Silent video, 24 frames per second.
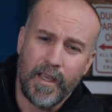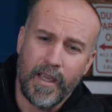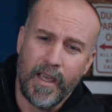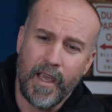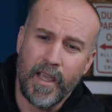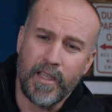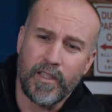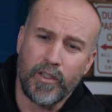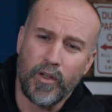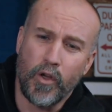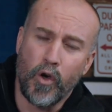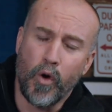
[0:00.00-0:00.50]

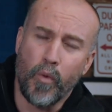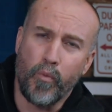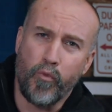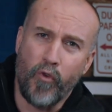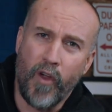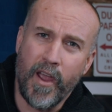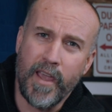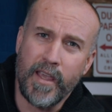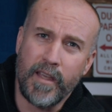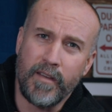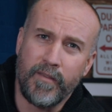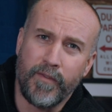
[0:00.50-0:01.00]
is an
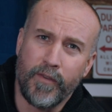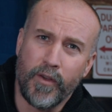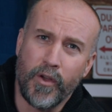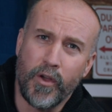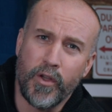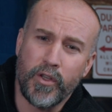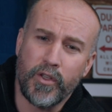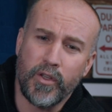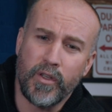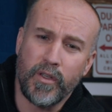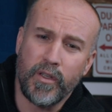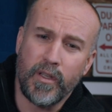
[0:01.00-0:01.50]
uprated
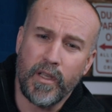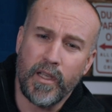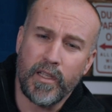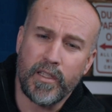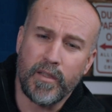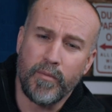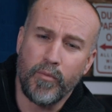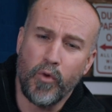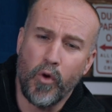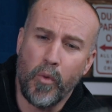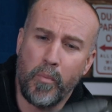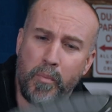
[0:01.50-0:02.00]
version. It's
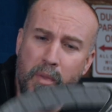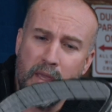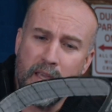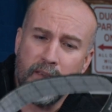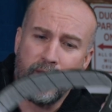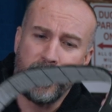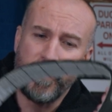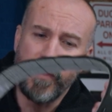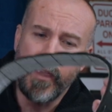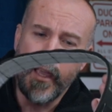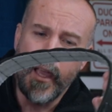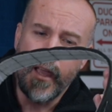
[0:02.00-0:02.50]
the more
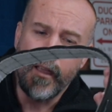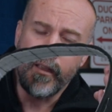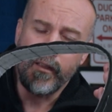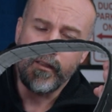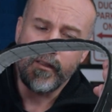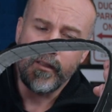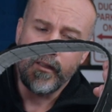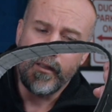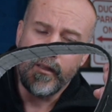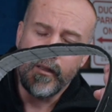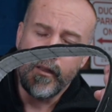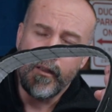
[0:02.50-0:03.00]
beefier
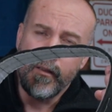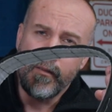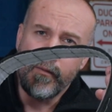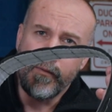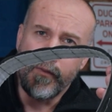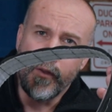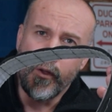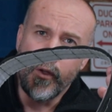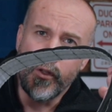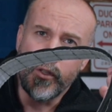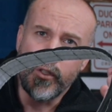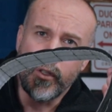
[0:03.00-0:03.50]

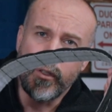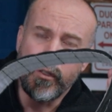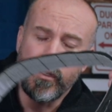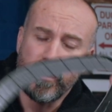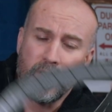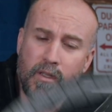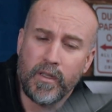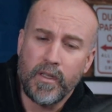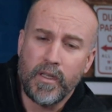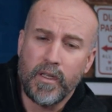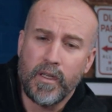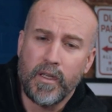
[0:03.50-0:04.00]
version.
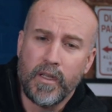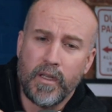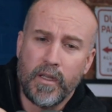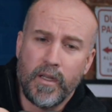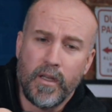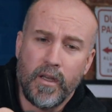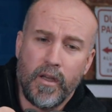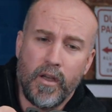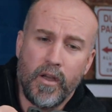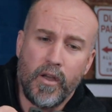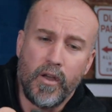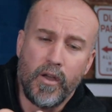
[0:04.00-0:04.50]

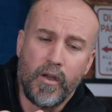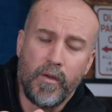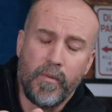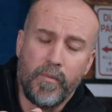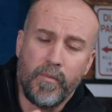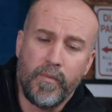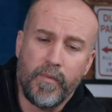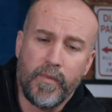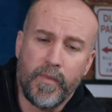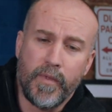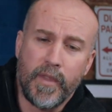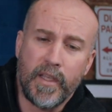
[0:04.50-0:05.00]

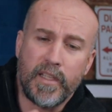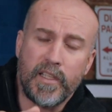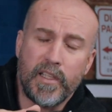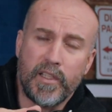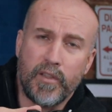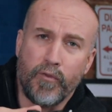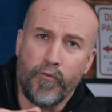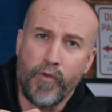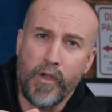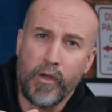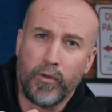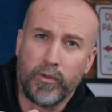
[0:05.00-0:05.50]
This is
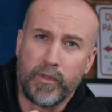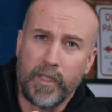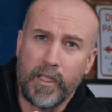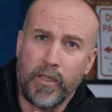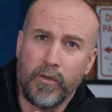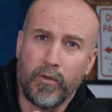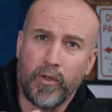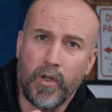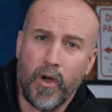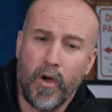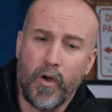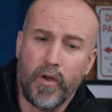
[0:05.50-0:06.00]
the real
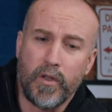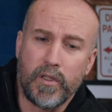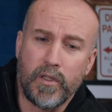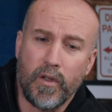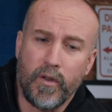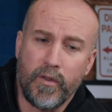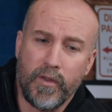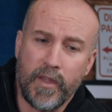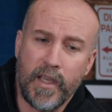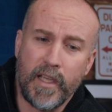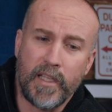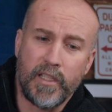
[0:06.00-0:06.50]
deal, guys.
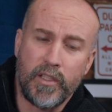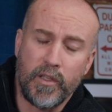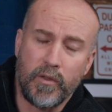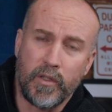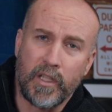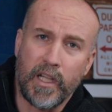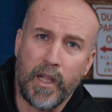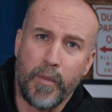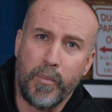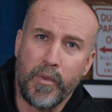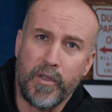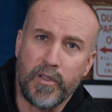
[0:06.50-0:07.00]
Like this,
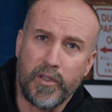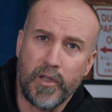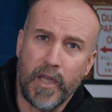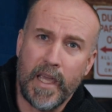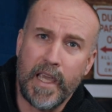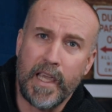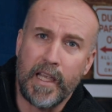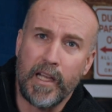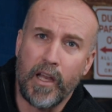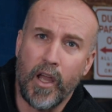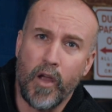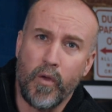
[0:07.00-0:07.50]
you'd clip into a
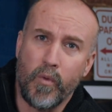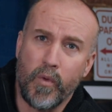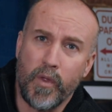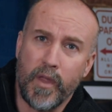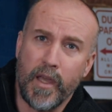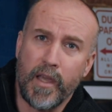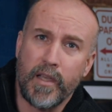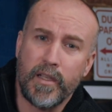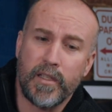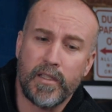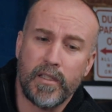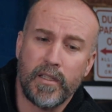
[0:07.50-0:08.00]
helo with
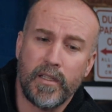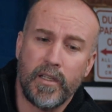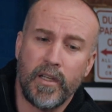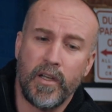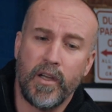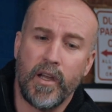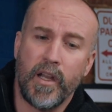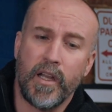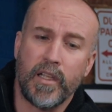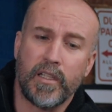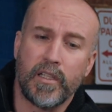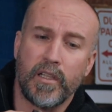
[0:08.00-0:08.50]
this,
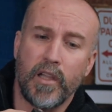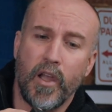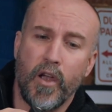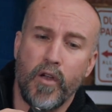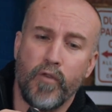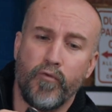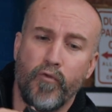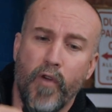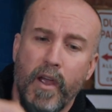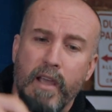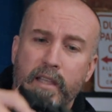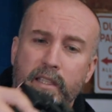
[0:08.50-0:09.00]
and it's
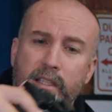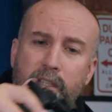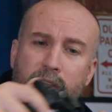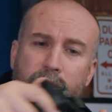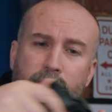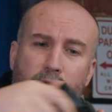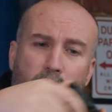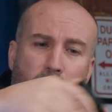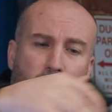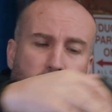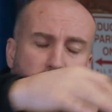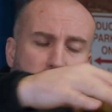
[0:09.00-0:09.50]
load rated
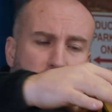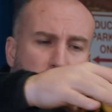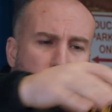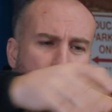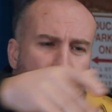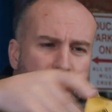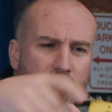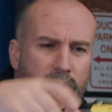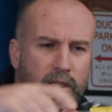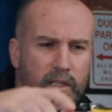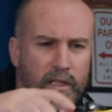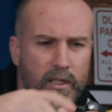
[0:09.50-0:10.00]
for
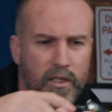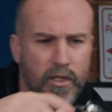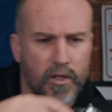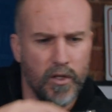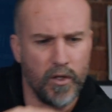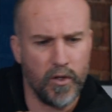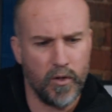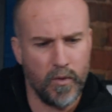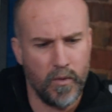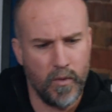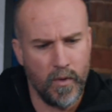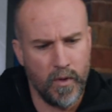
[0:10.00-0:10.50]

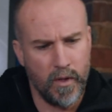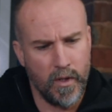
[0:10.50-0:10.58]
22.